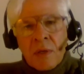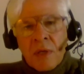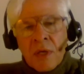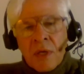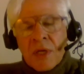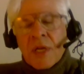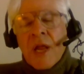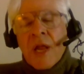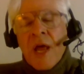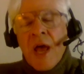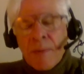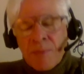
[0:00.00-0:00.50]
He
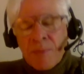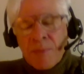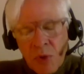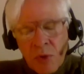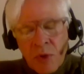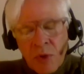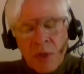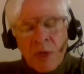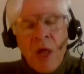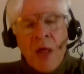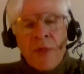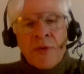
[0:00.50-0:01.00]
did
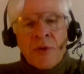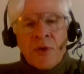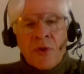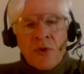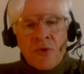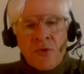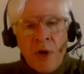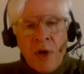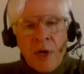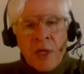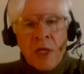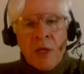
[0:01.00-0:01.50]
absolutely nothing to
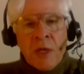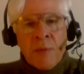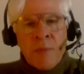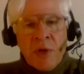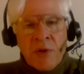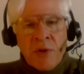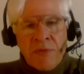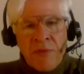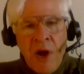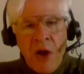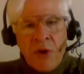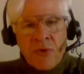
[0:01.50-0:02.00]
try to keep
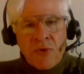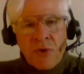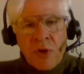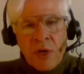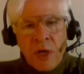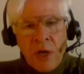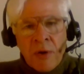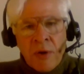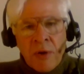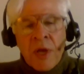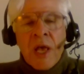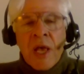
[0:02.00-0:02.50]
manufacturing
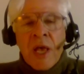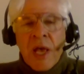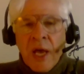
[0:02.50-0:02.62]
here.